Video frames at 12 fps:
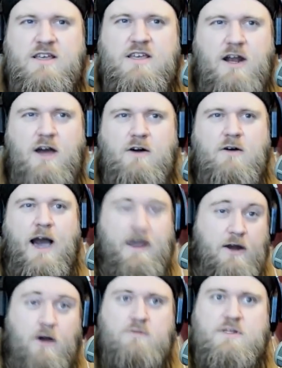You know, I
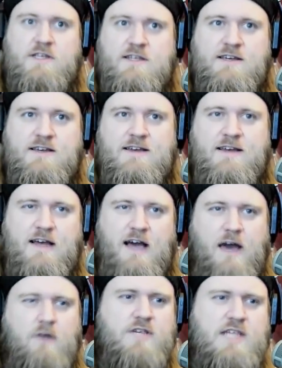don't.
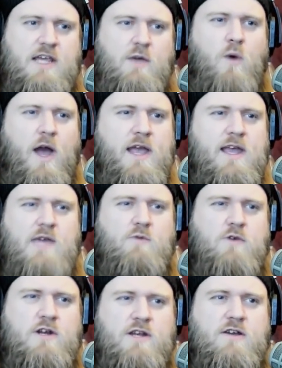I don't see why
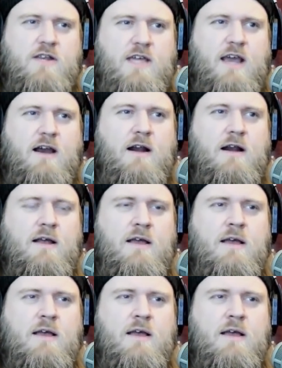anyone could care.